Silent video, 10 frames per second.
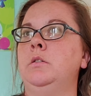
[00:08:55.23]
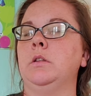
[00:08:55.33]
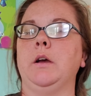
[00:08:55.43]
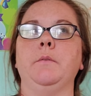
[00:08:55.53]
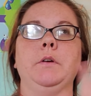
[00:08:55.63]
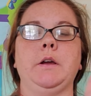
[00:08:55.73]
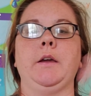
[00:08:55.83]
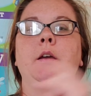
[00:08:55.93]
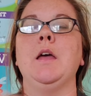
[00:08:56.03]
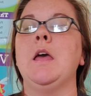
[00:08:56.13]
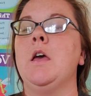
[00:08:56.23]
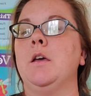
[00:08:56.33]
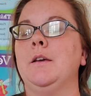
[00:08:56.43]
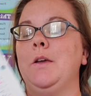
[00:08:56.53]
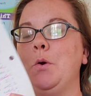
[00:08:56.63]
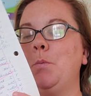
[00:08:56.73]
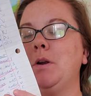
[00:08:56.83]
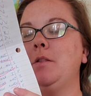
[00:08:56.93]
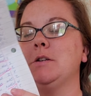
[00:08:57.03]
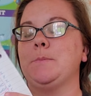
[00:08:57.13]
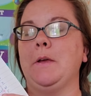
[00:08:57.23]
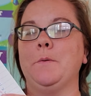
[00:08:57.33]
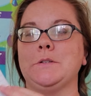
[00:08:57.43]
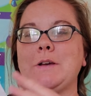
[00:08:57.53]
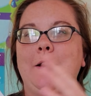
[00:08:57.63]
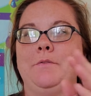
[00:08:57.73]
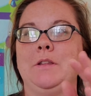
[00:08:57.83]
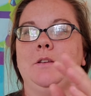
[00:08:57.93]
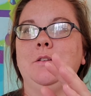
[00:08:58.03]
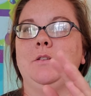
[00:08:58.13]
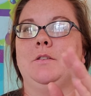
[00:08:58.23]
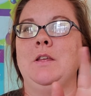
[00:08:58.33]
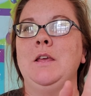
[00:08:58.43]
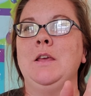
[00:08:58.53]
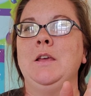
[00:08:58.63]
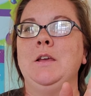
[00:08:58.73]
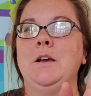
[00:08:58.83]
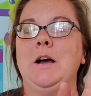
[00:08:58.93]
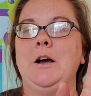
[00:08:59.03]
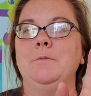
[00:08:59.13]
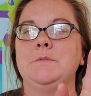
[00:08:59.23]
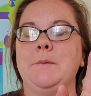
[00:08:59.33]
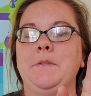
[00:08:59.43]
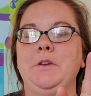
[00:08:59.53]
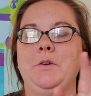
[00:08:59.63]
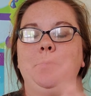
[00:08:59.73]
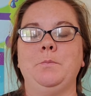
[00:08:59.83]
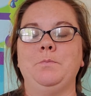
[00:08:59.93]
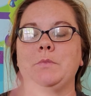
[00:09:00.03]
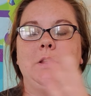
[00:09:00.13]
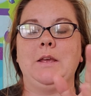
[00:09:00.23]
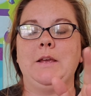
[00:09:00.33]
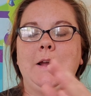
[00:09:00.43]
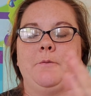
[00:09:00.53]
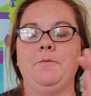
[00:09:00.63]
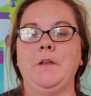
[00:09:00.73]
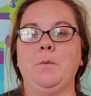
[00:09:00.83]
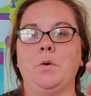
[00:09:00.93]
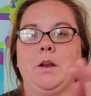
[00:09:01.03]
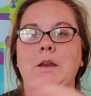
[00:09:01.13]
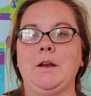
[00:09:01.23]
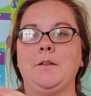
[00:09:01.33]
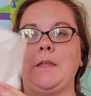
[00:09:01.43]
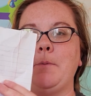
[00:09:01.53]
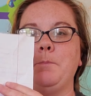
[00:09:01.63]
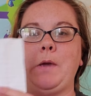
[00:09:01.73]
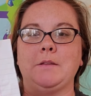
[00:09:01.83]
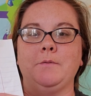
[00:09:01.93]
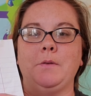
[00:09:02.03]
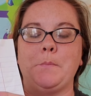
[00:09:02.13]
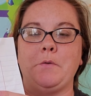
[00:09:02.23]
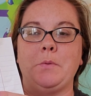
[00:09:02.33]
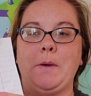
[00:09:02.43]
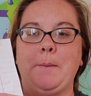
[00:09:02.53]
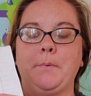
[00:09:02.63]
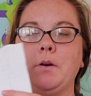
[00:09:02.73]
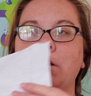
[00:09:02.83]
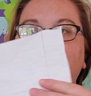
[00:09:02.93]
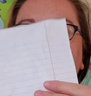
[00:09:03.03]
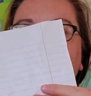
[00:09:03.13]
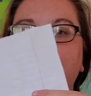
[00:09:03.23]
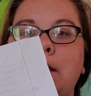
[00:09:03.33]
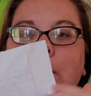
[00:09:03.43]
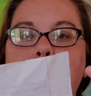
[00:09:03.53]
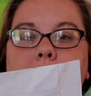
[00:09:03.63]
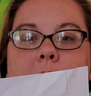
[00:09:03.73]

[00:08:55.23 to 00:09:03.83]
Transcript: Oh, okay. One of their spelling words will have to something to do. Like I can fit a word in there that makes them flip over the paper, and then I write like a